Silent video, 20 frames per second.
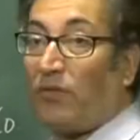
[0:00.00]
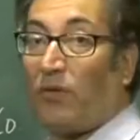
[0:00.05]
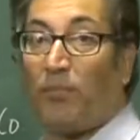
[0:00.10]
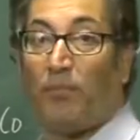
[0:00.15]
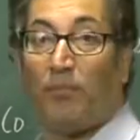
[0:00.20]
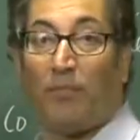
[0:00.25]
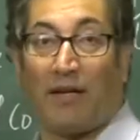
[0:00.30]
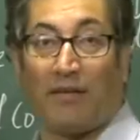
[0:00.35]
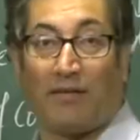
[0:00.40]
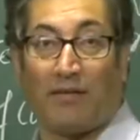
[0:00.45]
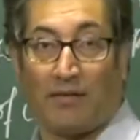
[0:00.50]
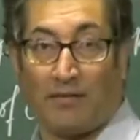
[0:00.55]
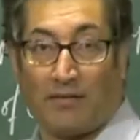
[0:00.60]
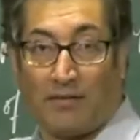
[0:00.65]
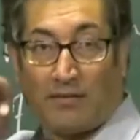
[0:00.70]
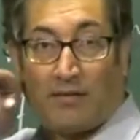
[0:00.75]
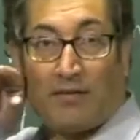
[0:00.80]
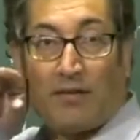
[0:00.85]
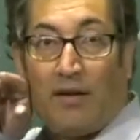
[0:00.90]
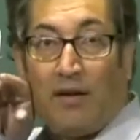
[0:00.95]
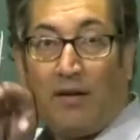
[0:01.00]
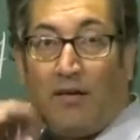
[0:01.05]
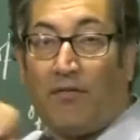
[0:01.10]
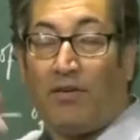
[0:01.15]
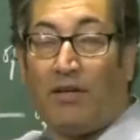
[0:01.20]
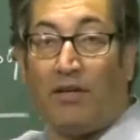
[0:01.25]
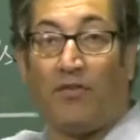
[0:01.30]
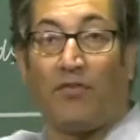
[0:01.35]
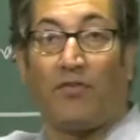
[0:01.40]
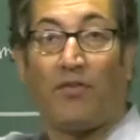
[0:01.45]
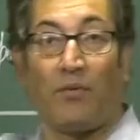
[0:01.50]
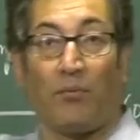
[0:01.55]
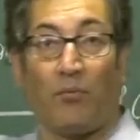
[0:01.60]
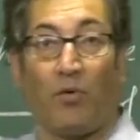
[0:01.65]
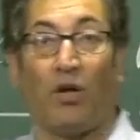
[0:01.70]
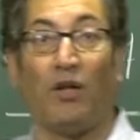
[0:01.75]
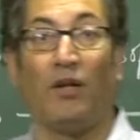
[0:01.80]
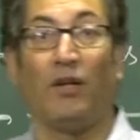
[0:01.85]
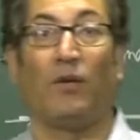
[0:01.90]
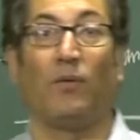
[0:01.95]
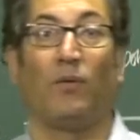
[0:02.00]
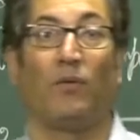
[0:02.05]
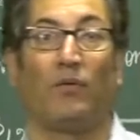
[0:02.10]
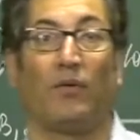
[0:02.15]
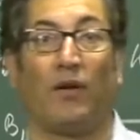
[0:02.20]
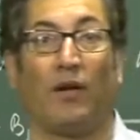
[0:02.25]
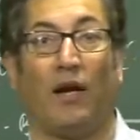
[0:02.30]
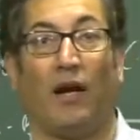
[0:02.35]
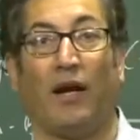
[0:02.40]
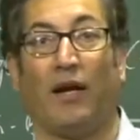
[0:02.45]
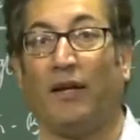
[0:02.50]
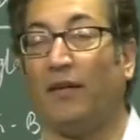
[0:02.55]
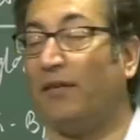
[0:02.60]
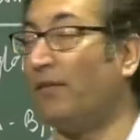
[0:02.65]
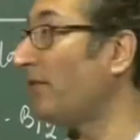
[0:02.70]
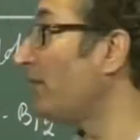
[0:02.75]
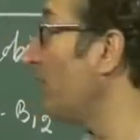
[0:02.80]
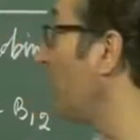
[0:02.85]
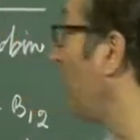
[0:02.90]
of metals with different molecules or ions,